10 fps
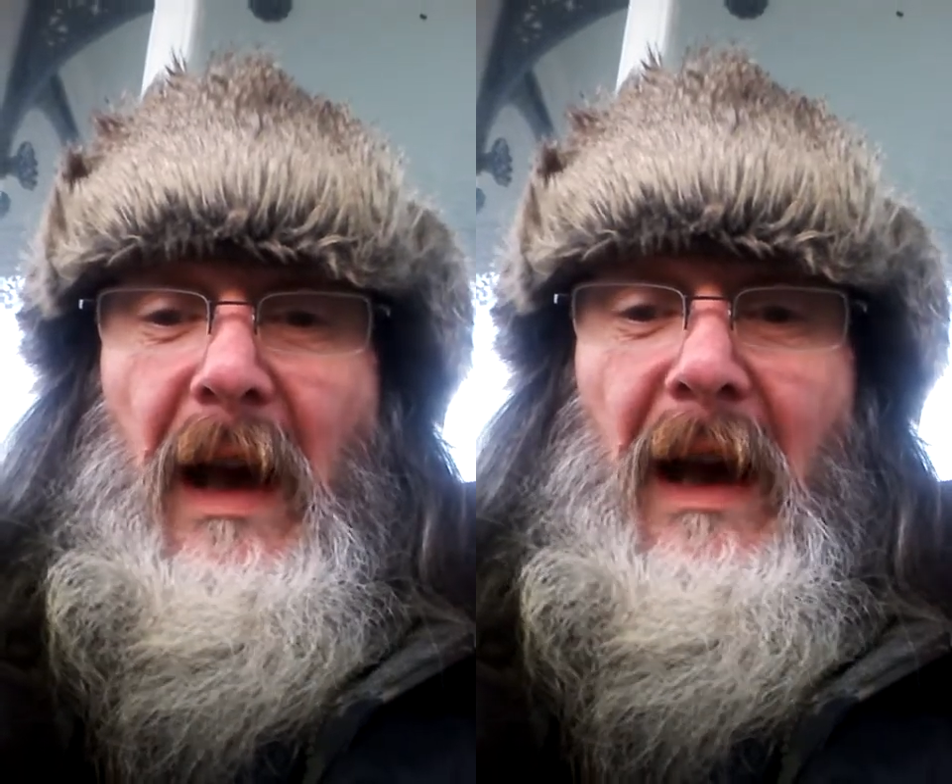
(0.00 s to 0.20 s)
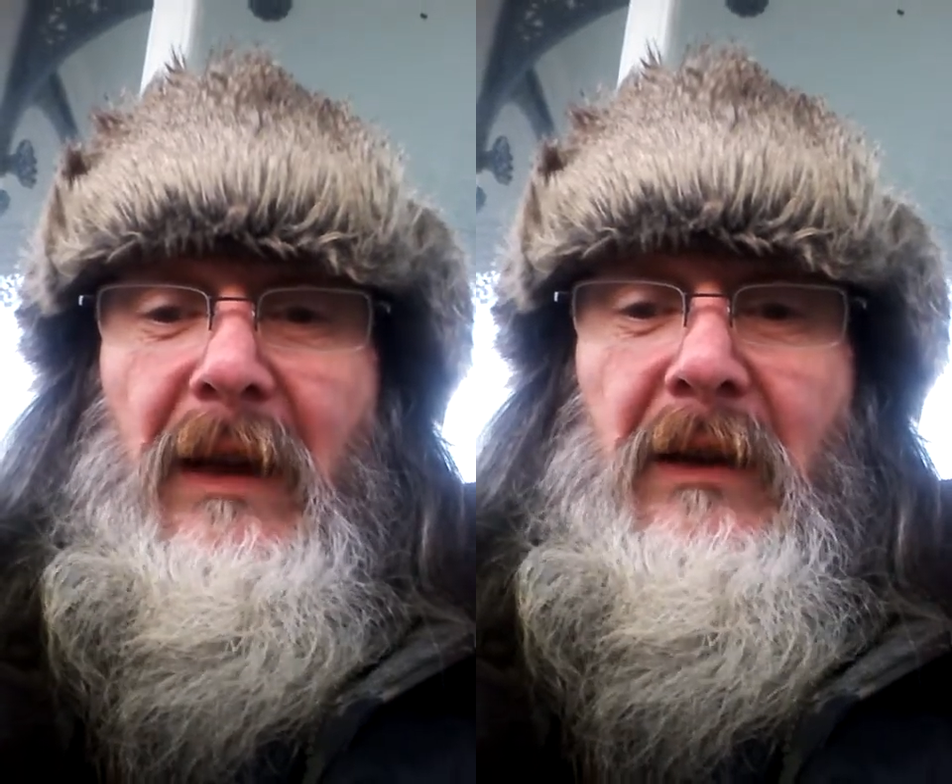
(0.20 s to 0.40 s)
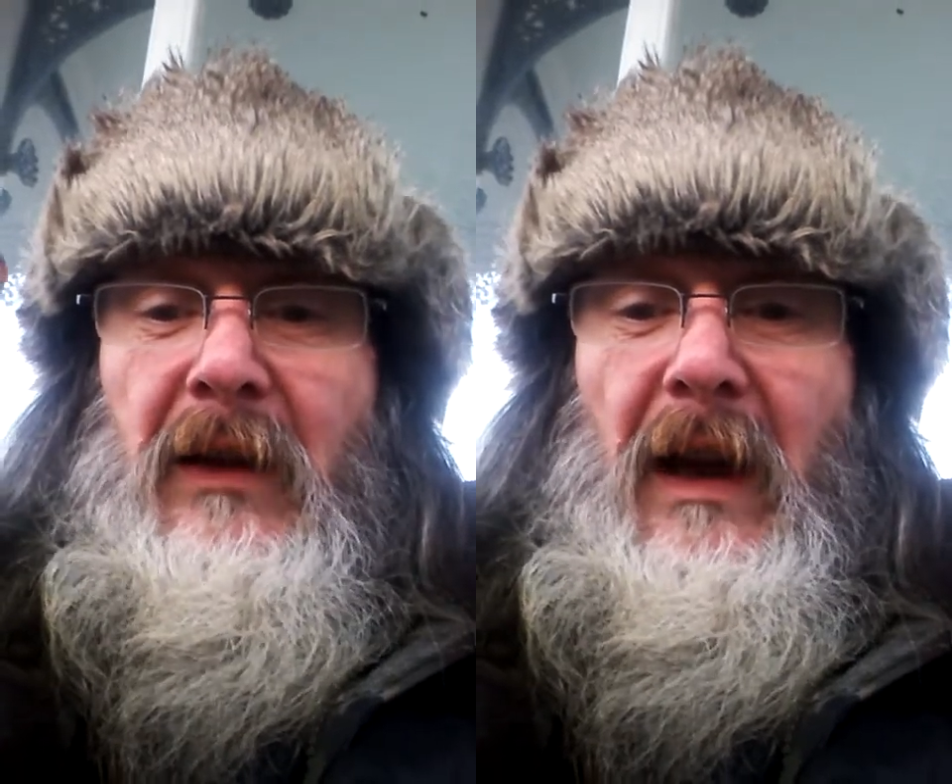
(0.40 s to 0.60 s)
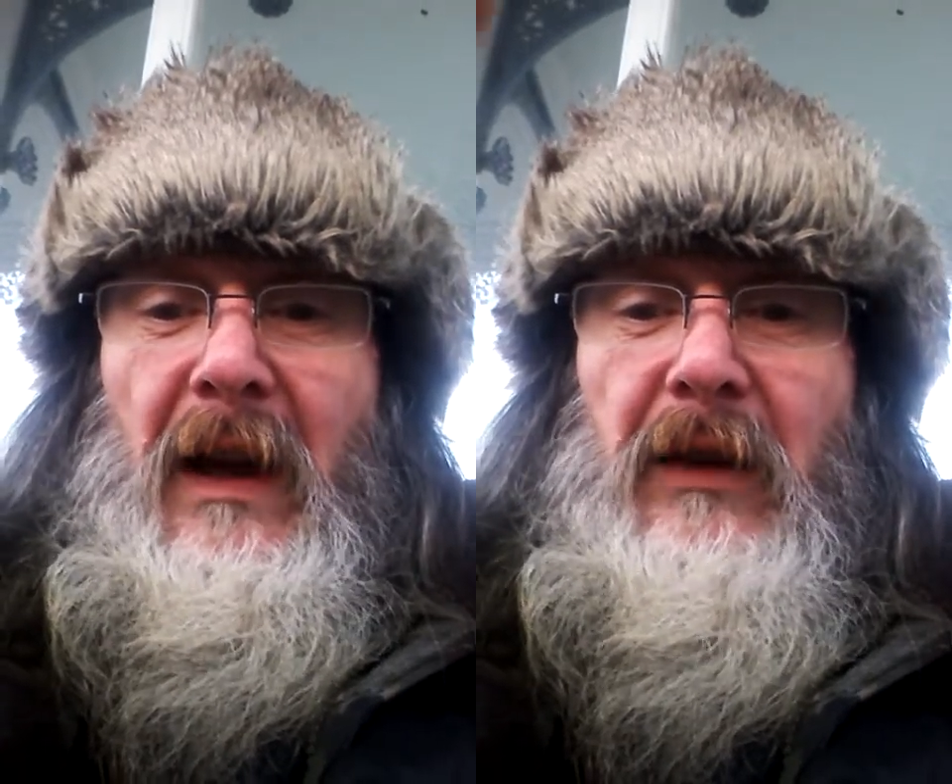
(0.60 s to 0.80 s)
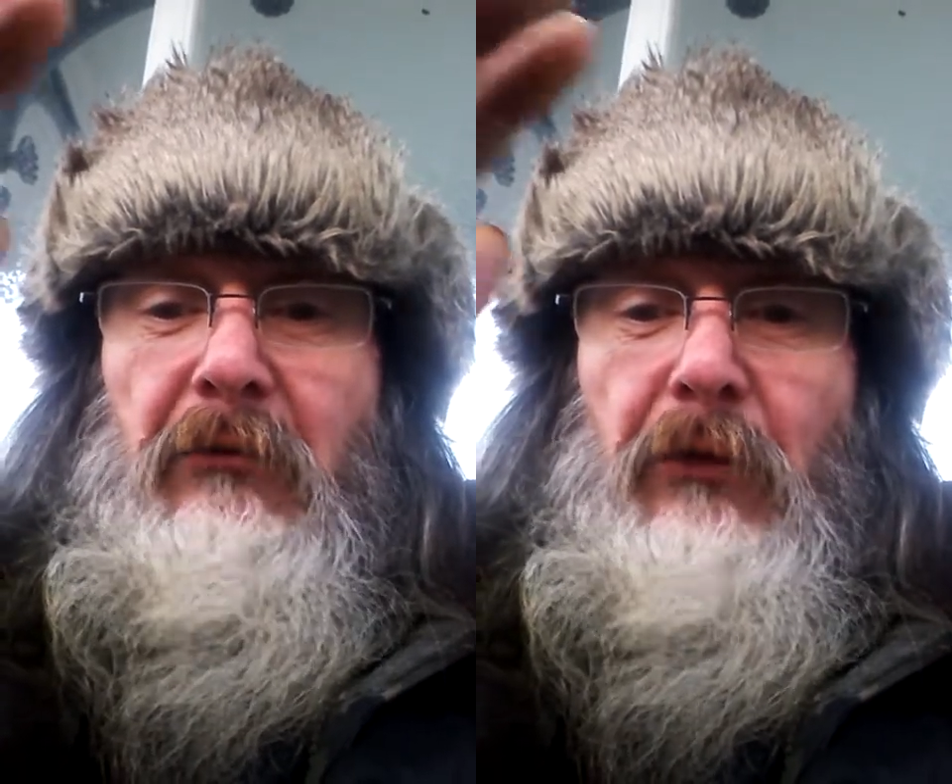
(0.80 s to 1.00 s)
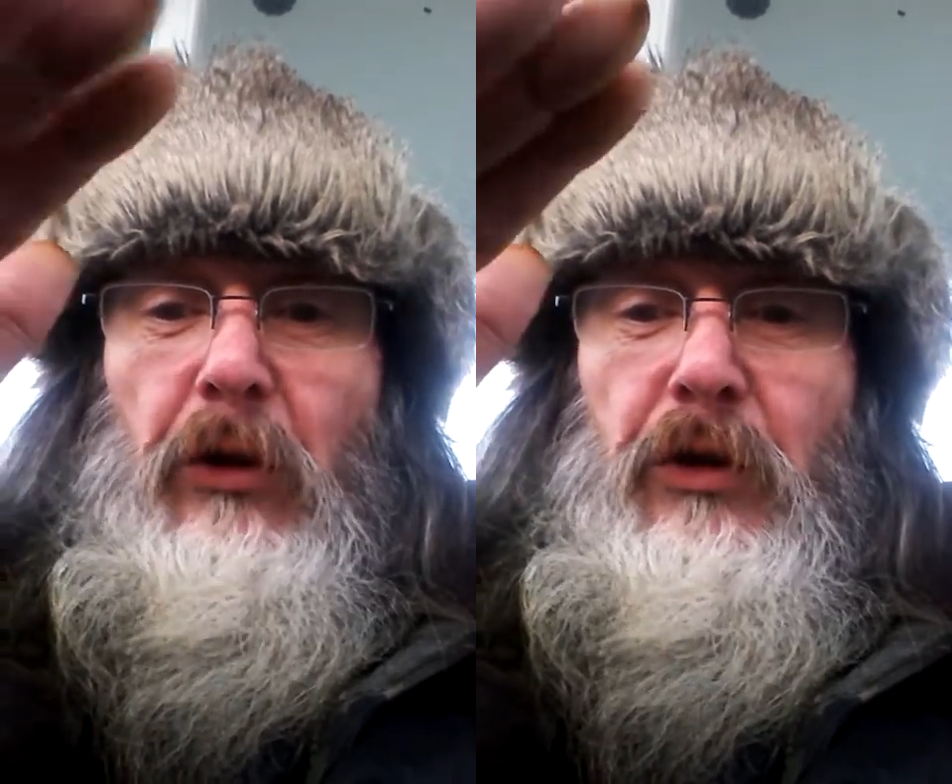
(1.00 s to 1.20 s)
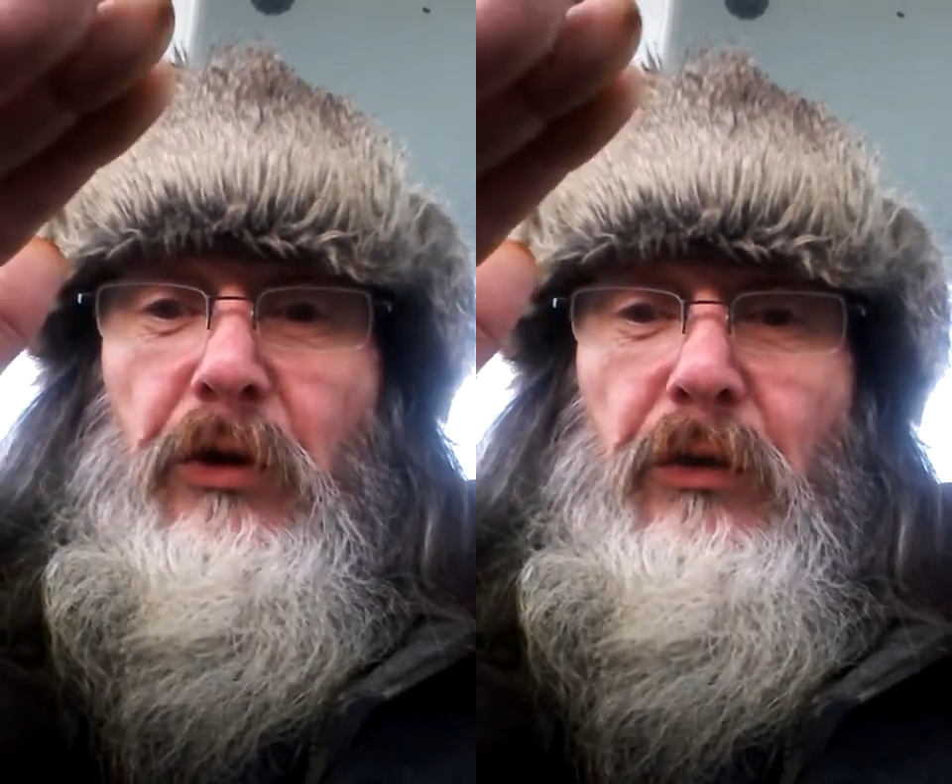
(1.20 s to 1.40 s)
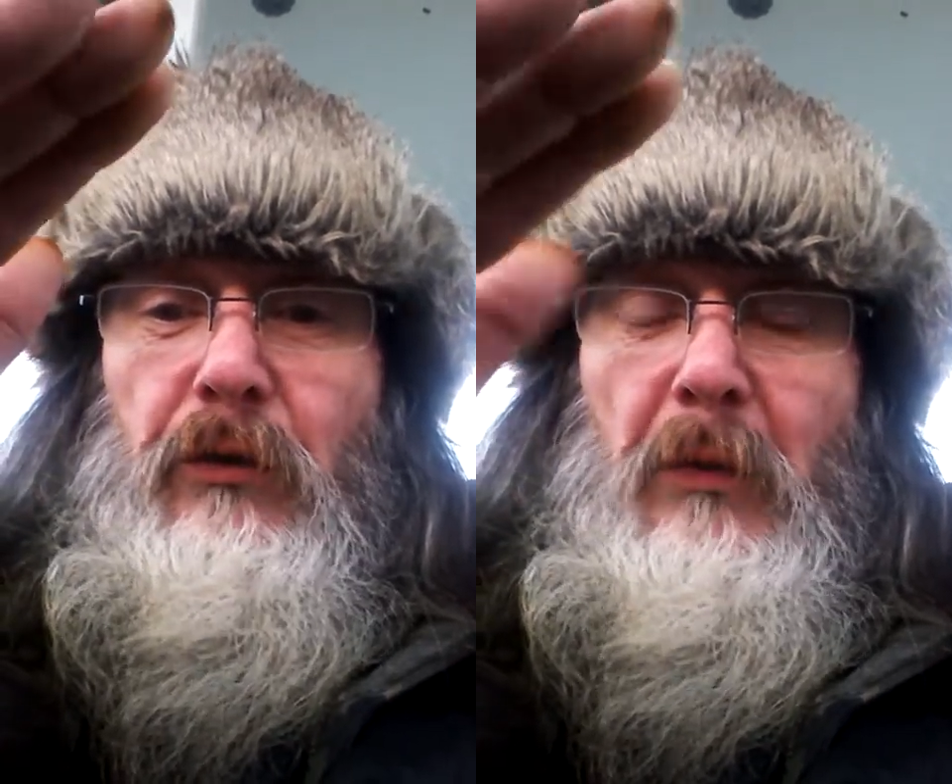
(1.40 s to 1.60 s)
and a
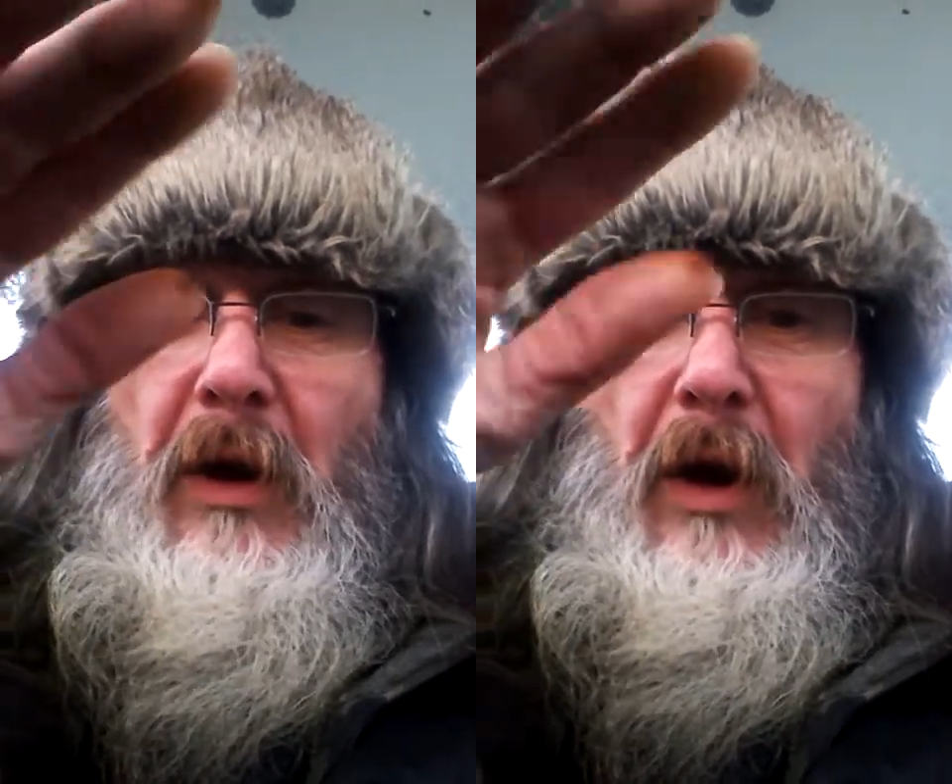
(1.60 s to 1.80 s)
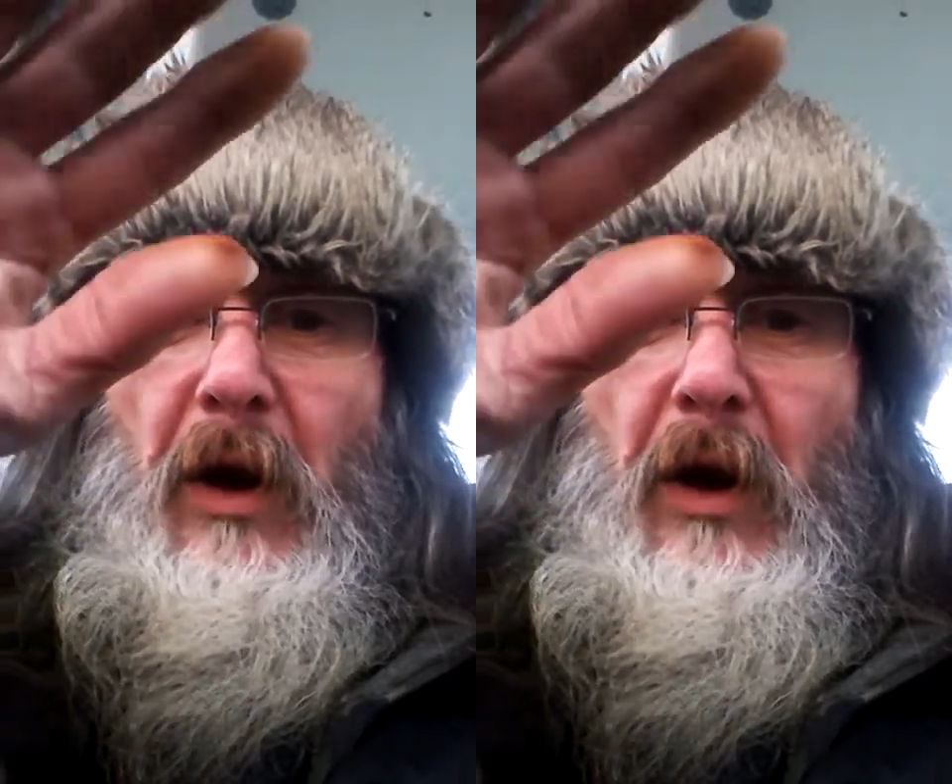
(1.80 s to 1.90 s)
volume